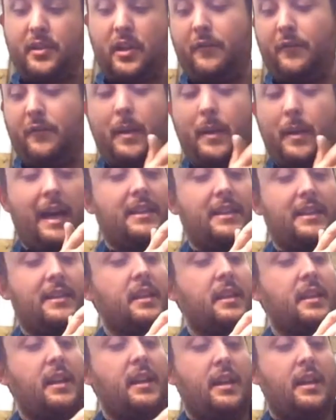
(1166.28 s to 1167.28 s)
soft
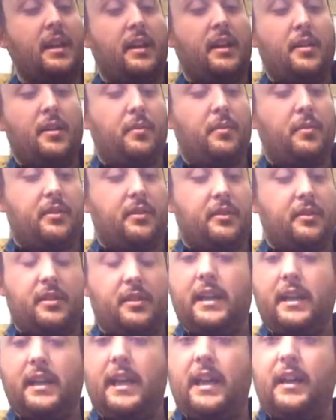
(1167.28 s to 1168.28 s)
pads. Because
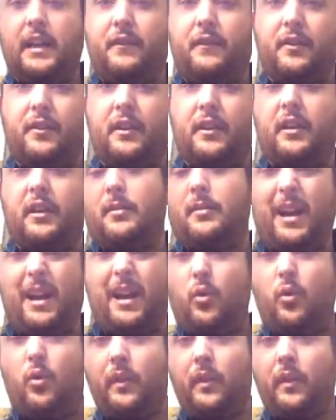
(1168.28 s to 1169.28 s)
again, if you're thinking
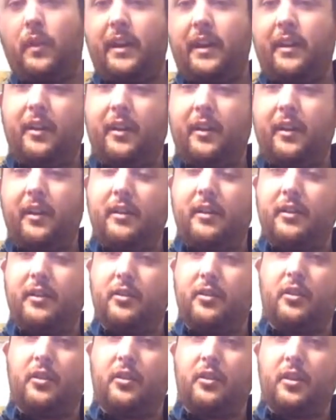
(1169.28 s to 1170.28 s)
about all oh, that hurt, you're
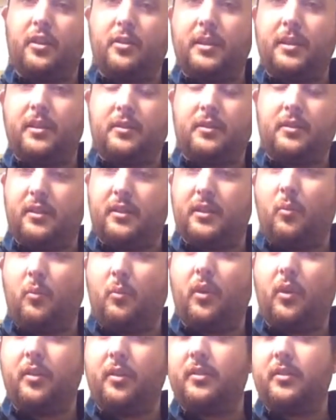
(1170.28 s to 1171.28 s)
not going to be. You don't
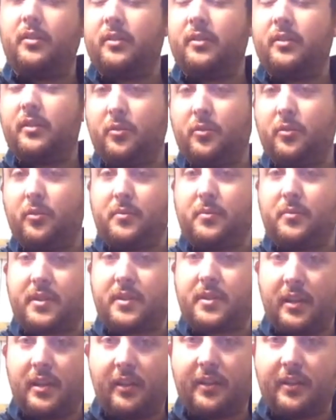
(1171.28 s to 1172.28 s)
want to. You'll
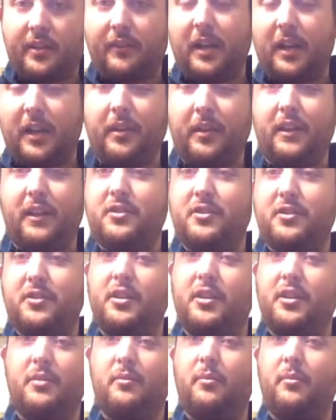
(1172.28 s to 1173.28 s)
start developing a flinch,
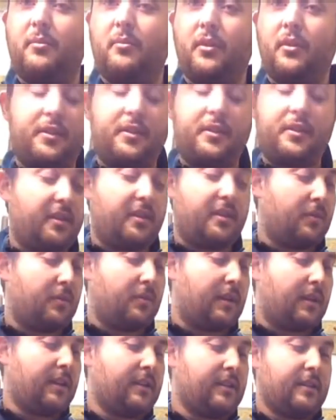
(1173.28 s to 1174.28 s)
and you won't want
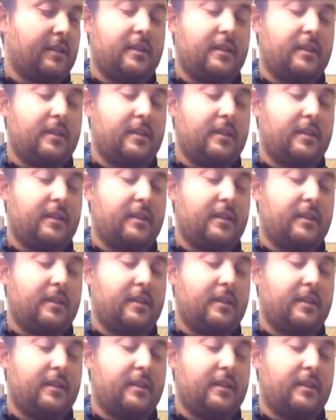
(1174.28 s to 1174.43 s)
to uh,